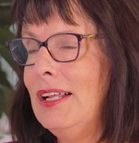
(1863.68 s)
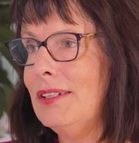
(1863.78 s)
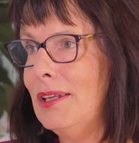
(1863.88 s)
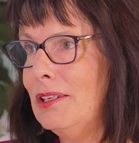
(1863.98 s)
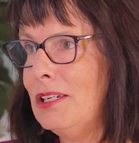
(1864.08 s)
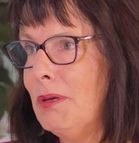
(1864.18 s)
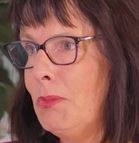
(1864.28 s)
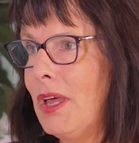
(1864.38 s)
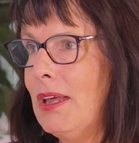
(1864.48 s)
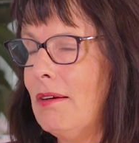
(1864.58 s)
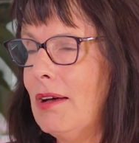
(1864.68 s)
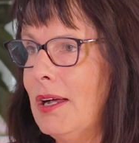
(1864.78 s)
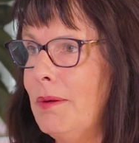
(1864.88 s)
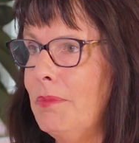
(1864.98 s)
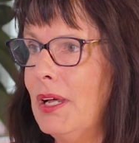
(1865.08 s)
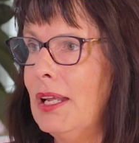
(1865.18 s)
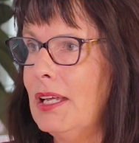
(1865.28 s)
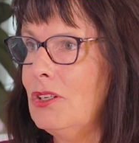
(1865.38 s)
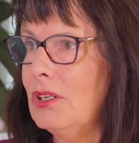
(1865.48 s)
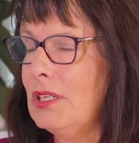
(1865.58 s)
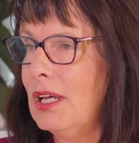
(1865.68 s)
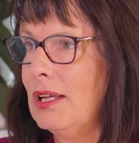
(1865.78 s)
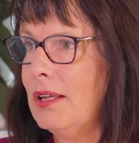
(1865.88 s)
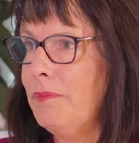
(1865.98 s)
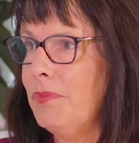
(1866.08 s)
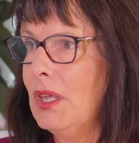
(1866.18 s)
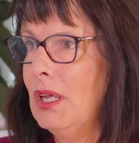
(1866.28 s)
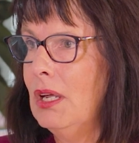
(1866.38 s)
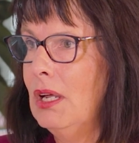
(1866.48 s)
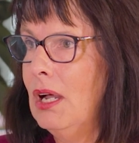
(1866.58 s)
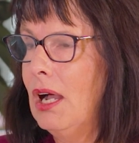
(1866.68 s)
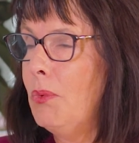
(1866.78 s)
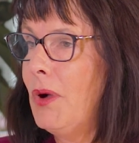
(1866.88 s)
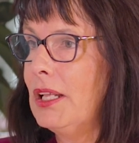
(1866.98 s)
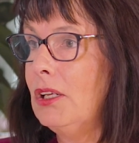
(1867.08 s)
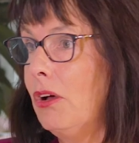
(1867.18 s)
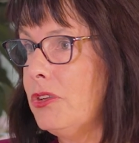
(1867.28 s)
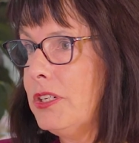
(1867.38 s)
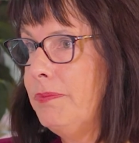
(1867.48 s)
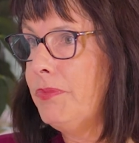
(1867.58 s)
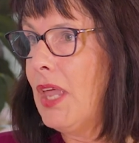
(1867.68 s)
tends to be where elections are won and lost.